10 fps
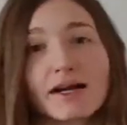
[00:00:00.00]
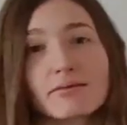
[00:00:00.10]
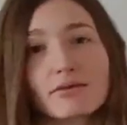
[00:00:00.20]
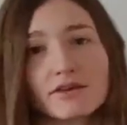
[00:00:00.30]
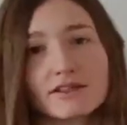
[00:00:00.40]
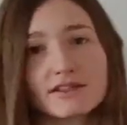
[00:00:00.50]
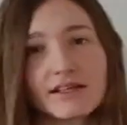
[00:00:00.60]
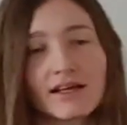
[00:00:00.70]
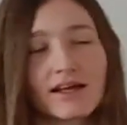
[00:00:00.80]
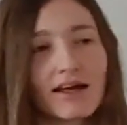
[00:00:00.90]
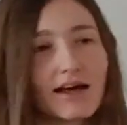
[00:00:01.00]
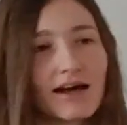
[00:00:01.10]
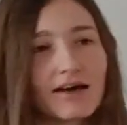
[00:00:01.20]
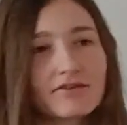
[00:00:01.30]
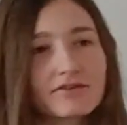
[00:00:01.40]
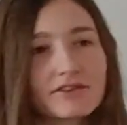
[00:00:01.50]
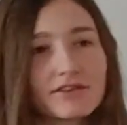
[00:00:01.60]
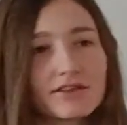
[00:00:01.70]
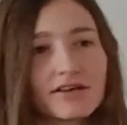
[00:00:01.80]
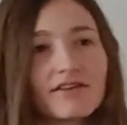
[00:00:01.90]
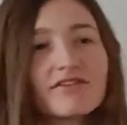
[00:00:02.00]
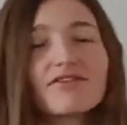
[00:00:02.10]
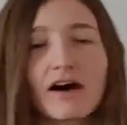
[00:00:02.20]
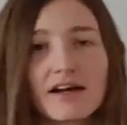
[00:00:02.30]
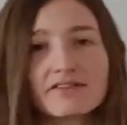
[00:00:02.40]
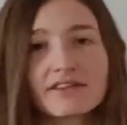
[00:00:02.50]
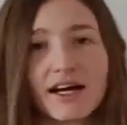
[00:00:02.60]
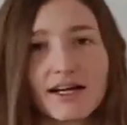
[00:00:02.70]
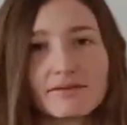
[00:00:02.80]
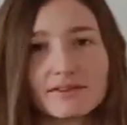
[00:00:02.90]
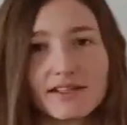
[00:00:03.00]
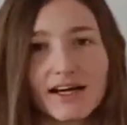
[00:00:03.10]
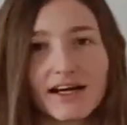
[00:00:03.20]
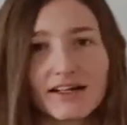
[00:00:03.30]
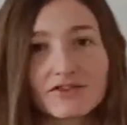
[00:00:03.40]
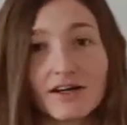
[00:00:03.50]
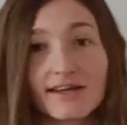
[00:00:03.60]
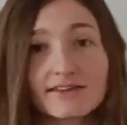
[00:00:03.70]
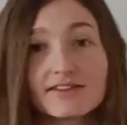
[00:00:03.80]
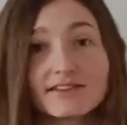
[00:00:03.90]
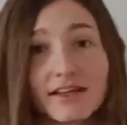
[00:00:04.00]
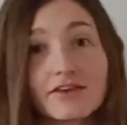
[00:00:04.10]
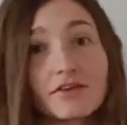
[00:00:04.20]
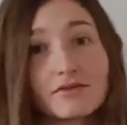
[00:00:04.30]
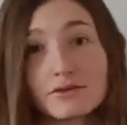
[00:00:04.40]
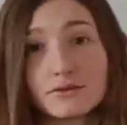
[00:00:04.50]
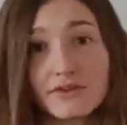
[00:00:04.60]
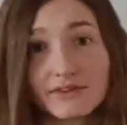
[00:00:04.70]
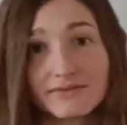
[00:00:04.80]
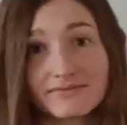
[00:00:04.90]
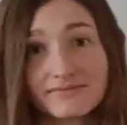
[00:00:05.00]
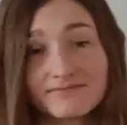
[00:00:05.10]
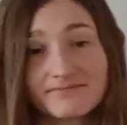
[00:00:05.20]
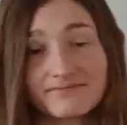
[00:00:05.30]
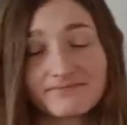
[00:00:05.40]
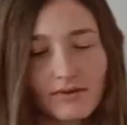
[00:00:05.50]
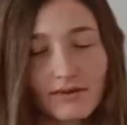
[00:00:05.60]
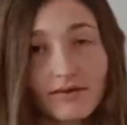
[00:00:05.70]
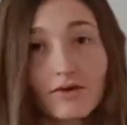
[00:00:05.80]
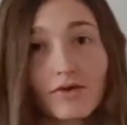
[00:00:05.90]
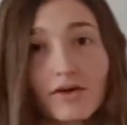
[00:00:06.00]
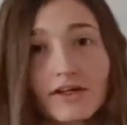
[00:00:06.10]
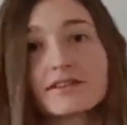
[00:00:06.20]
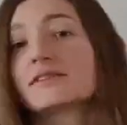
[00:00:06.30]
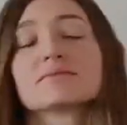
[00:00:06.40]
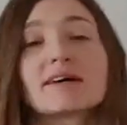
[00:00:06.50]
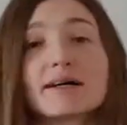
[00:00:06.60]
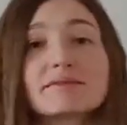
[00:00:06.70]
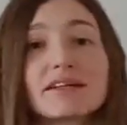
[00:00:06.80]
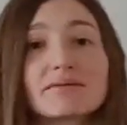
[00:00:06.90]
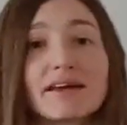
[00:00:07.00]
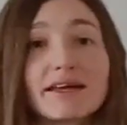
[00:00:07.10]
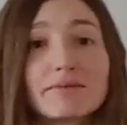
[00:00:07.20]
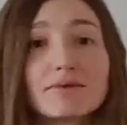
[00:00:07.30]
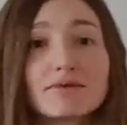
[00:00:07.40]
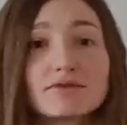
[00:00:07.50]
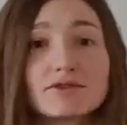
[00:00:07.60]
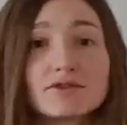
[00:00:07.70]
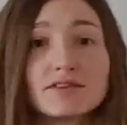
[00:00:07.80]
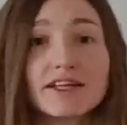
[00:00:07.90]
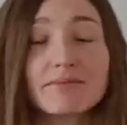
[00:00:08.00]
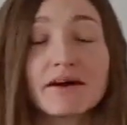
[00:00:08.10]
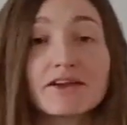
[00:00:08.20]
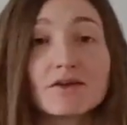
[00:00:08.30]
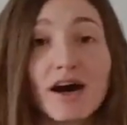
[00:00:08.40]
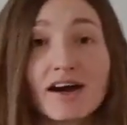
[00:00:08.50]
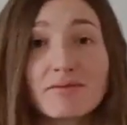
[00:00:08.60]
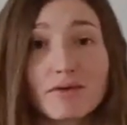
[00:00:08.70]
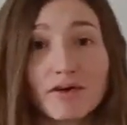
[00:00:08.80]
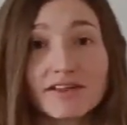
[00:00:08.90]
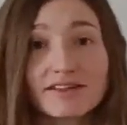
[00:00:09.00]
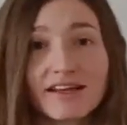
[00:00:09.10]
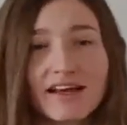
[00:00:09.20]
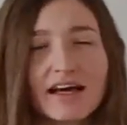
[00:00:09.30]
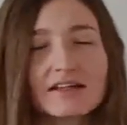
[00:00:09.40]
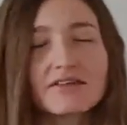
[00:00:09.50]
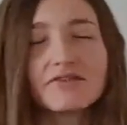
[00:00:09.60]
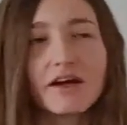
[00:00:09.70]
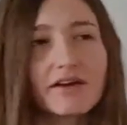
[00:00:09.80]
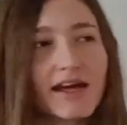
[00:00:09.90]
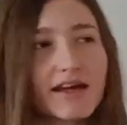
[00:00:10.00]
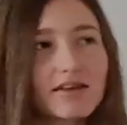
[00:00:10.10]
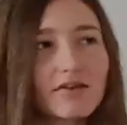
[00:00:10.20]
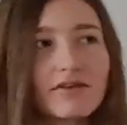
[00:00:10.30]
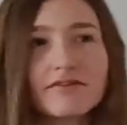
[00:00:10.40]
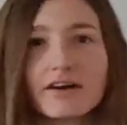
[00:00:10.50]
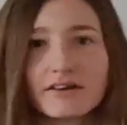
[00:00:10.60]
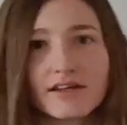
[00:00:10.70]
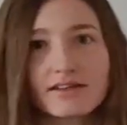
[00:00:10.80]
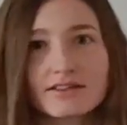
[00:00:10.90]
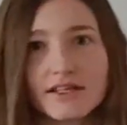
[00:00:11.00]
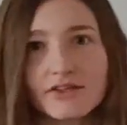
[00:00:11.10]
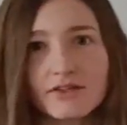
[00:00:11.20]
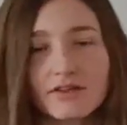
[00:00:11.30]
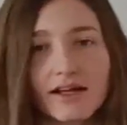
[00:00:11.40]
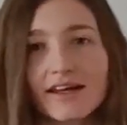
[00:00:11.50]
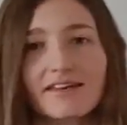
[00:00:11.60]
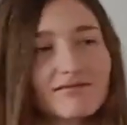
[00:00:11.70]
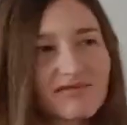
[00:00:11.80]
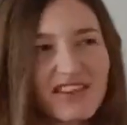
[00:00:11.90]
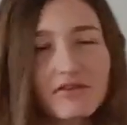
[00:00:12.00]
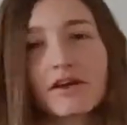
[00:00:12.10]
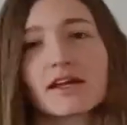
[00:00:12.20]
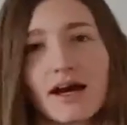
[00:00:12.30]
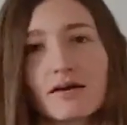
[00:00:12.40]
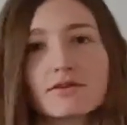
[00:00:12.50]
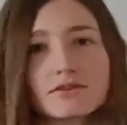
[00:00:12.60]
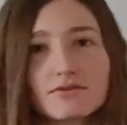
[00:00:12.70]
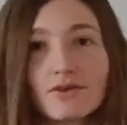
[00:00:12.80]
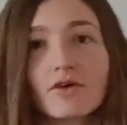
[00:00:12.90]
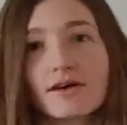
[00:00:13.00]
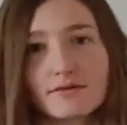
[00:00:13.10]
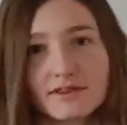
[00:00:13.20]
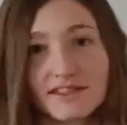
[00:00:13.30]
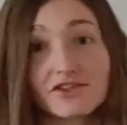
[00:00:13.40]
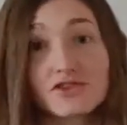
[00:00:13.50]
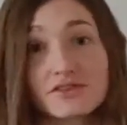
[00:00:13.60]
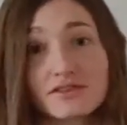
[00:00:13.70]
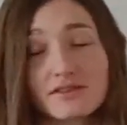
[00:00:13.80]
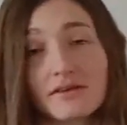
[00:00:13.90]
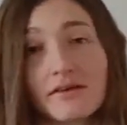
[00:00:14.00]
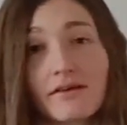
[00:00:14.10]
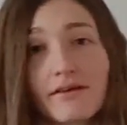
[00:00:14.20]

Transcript: high points after 5 times I tried to send the route. Or sometimes I'm able to get my new high point at the very end of a very intense session, like 3 hours, 4-hour sessions.